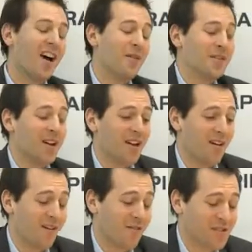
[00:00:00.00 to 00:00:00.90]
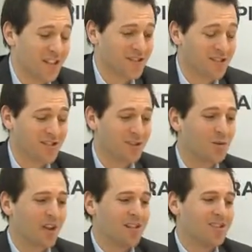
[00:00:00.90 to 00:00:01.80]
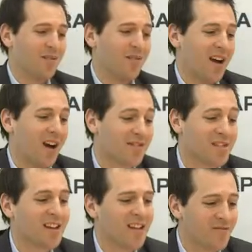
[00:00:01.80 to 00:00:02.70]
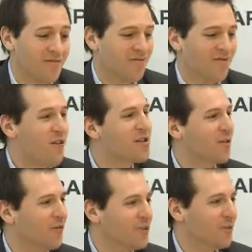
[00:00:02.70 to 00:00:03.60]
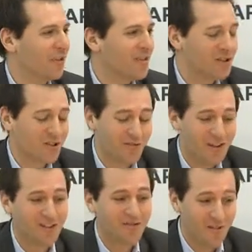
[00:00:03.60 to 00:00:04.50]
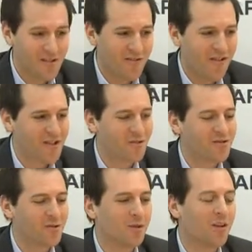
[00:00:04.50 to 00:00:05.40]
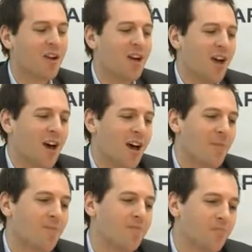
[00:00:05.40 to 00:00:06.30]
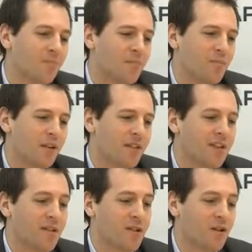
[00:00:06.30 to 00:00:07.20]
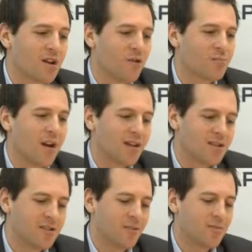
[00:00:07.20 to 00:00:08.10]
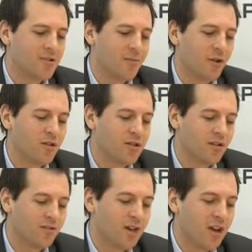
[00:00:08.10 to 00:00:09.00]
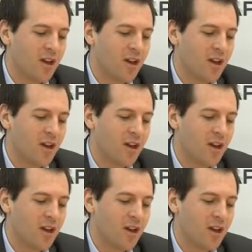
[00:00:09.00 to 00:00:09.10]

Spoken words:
I mean, obviously, as Globecast, I have to say, very comfortable. They should feel very, very comfortable. But I think it goes back to the point of,